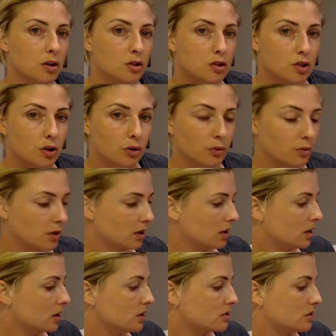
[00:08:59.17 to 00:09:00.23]
2.
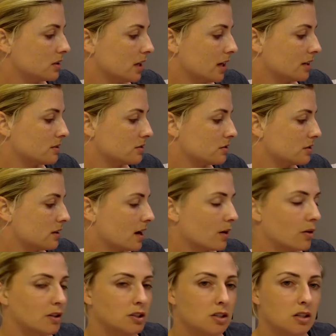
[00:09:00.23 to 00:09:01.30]
So the answer to that
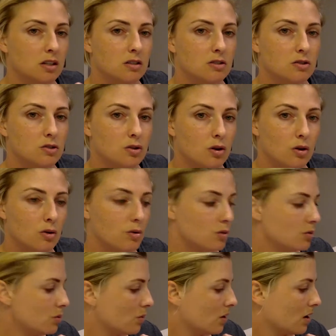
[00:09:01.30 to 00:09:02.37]
question is
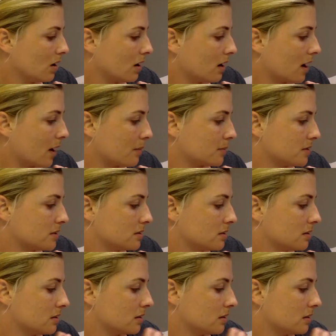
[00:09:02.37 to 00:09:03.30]
2 cups.